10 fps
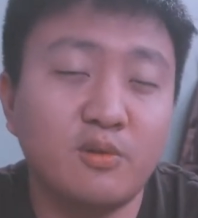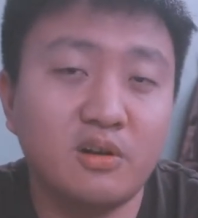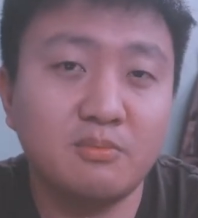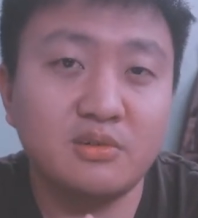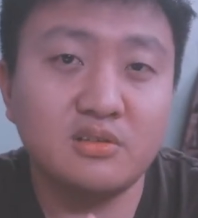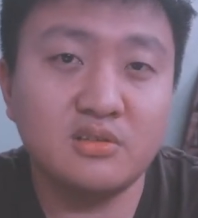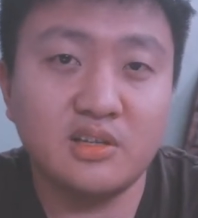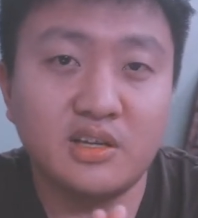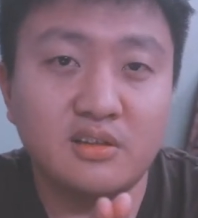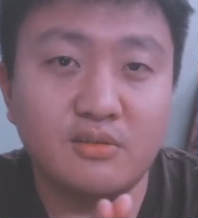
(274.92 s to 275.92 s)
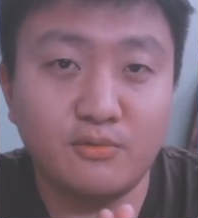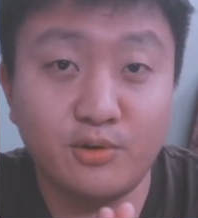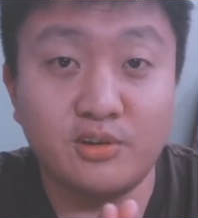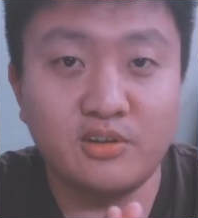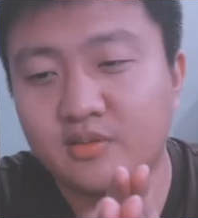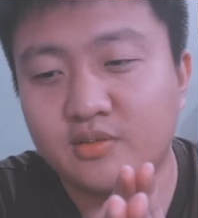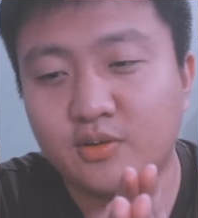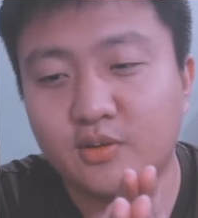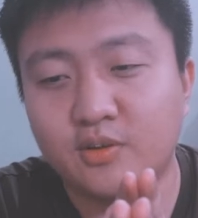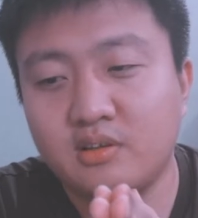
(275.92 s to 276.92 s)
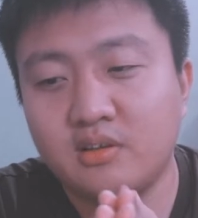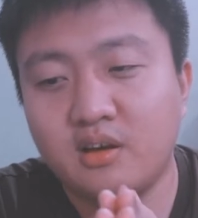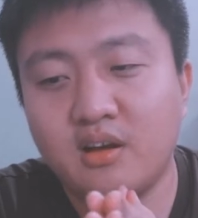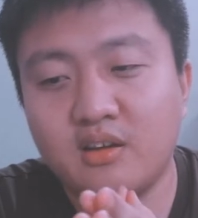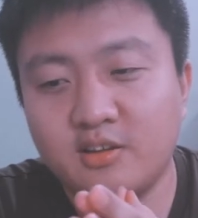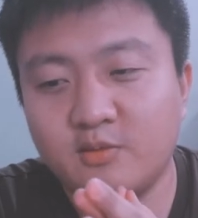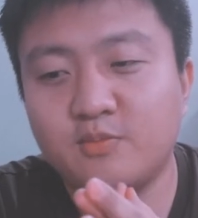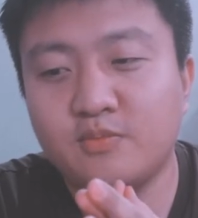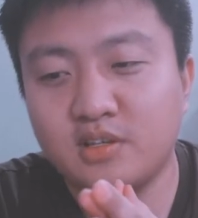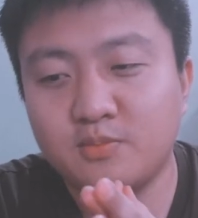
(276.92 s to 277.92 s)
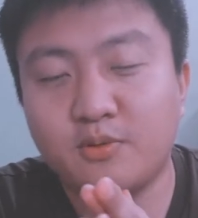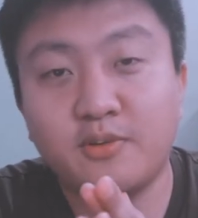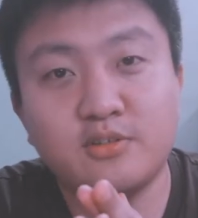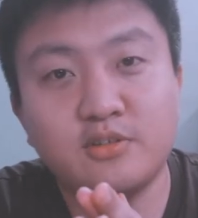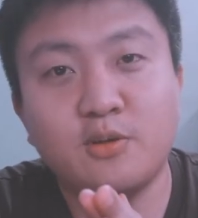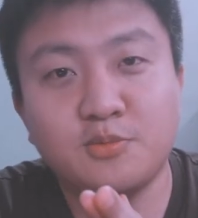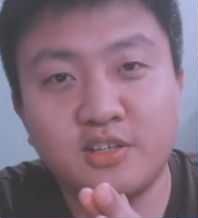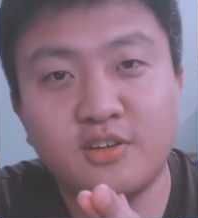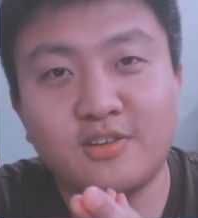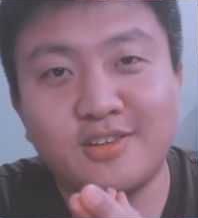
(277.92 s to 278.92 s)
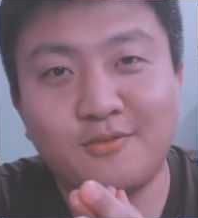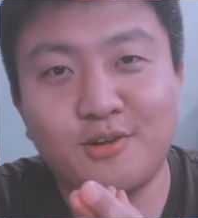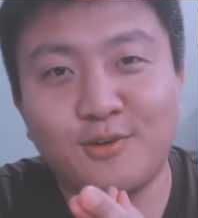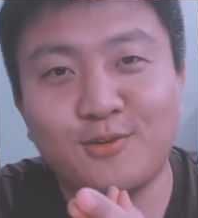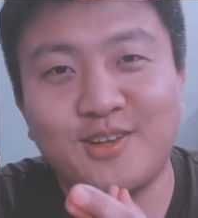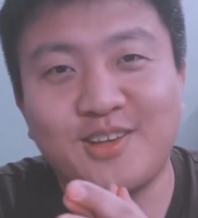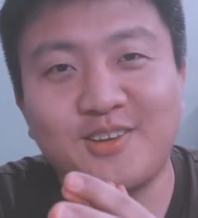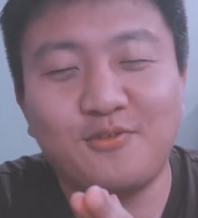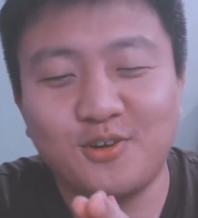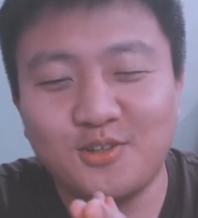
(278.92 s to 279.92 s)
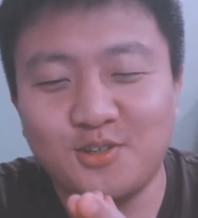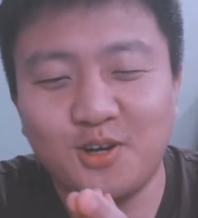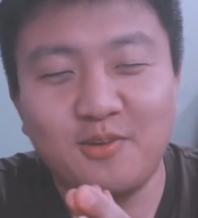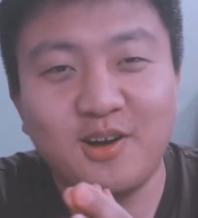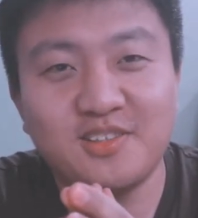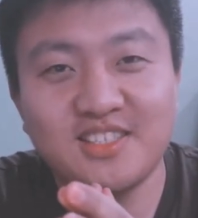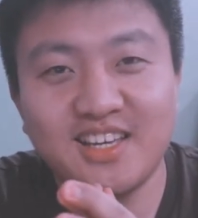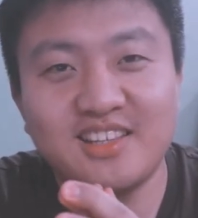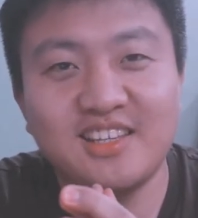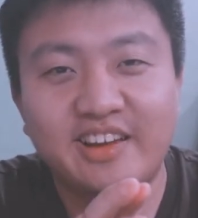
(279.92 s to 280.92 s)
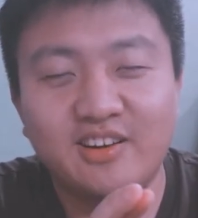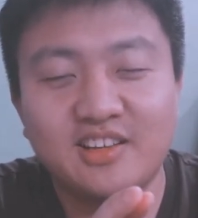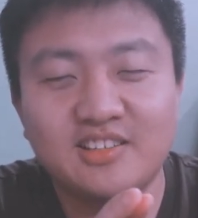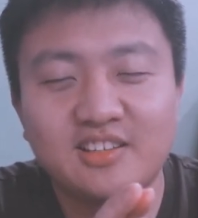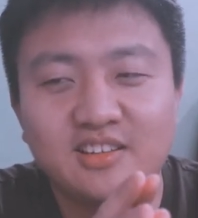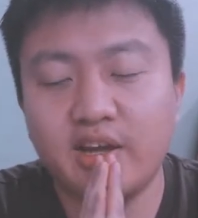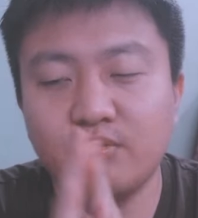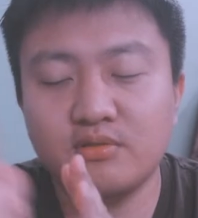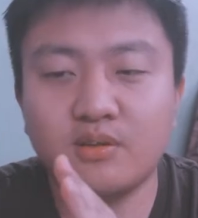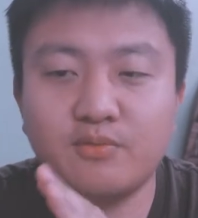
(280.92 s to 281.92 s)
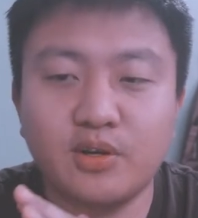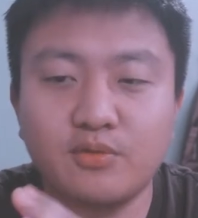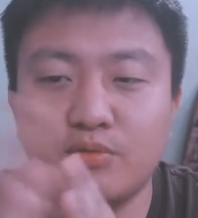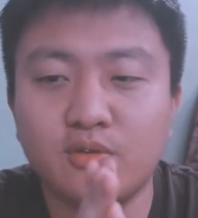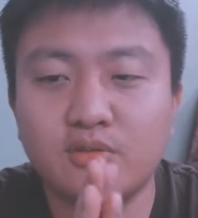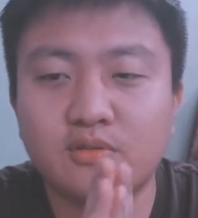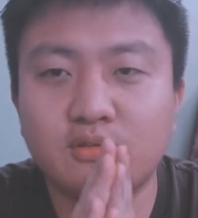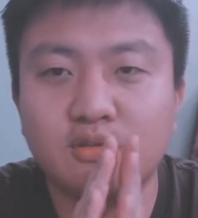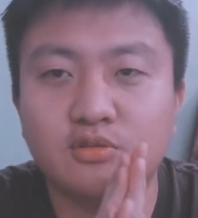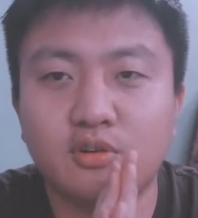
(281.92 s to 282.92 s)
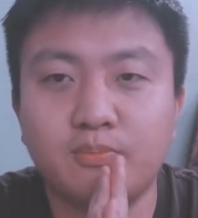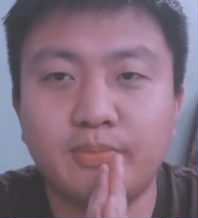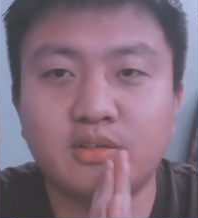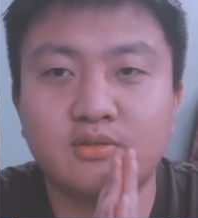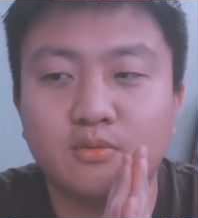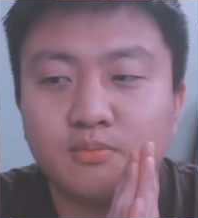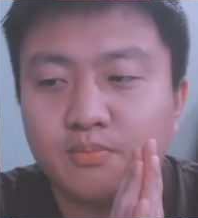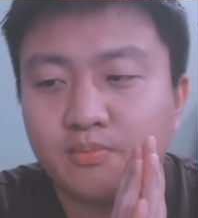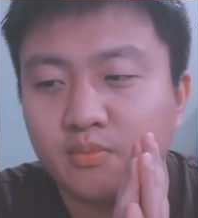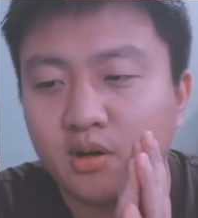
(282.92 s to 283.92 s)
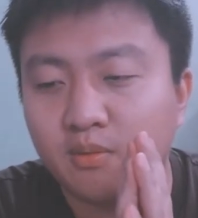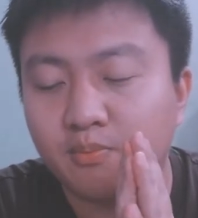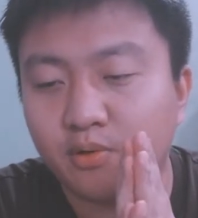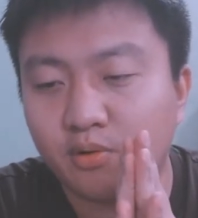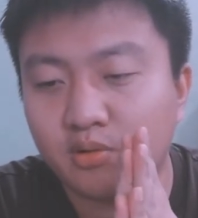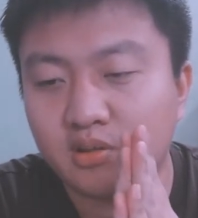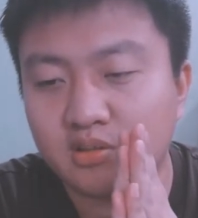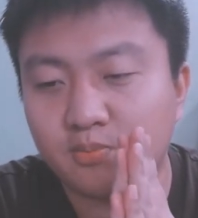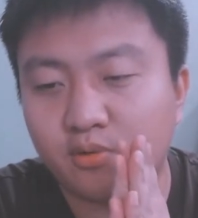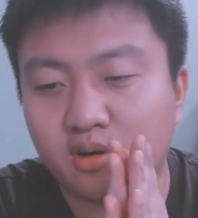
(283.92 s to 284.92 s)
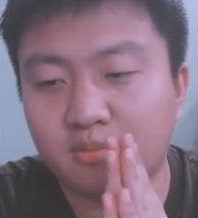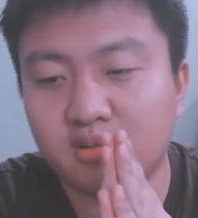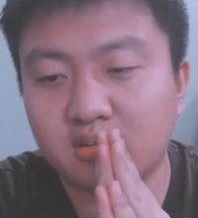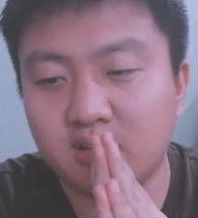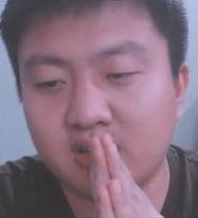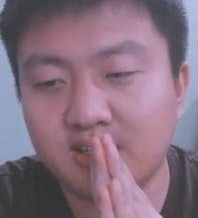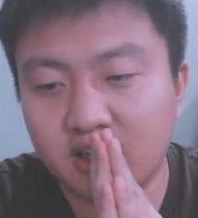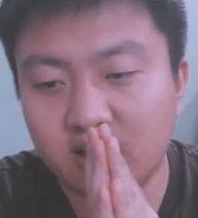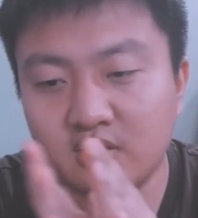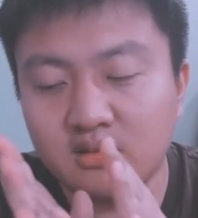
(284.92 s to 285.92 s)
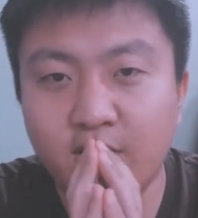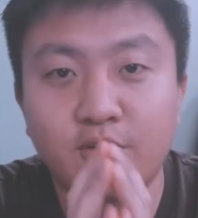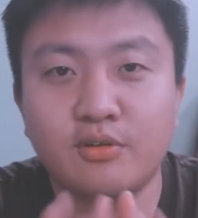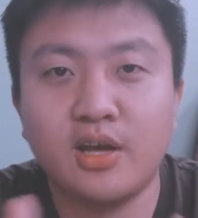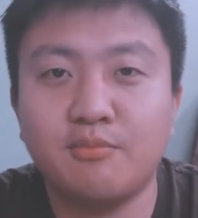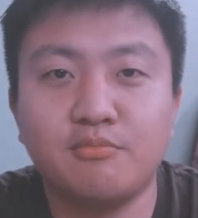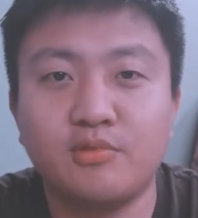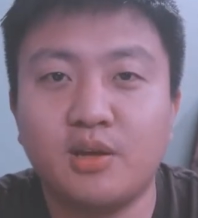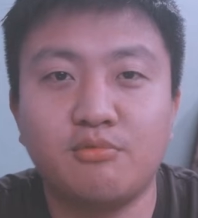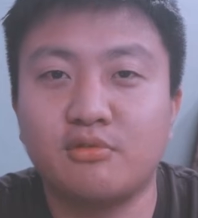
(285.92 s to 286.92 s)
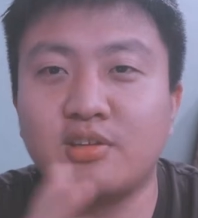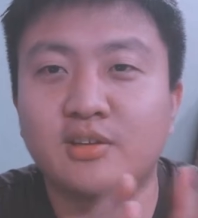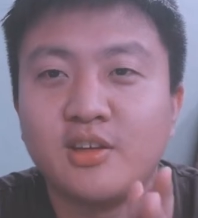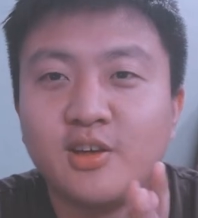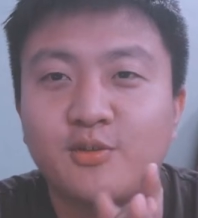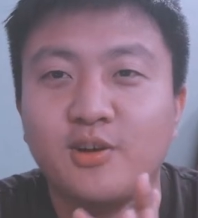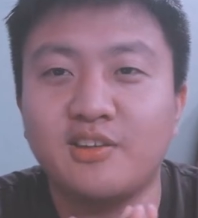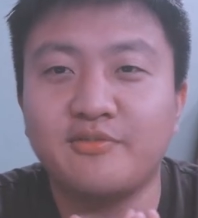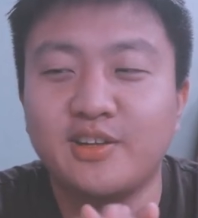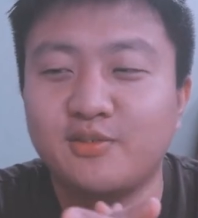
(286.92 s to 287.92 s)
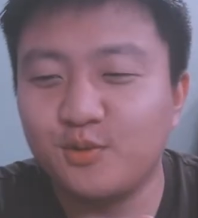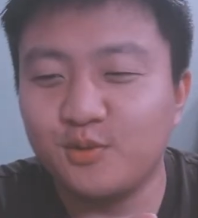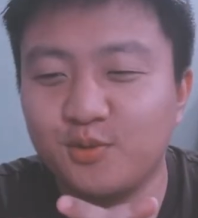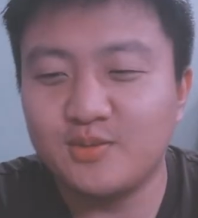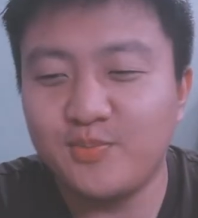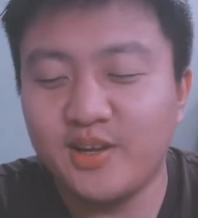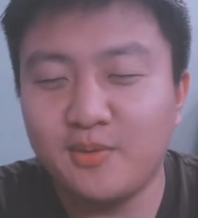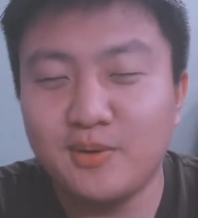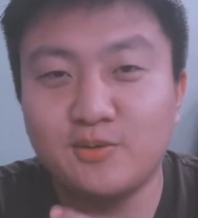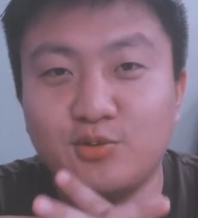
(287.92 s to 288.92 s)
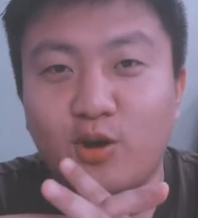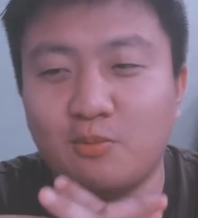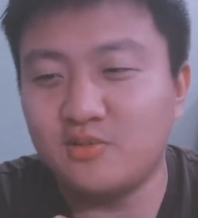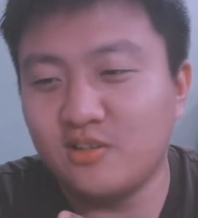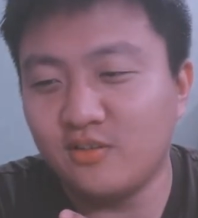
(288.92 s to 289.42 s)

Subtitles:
programmers in the world. So yeah, it does provide job security if you're looking for a job outside. I know someone who got job based on his programming skills here. I don't know, I'm not qualified to speak about jobs and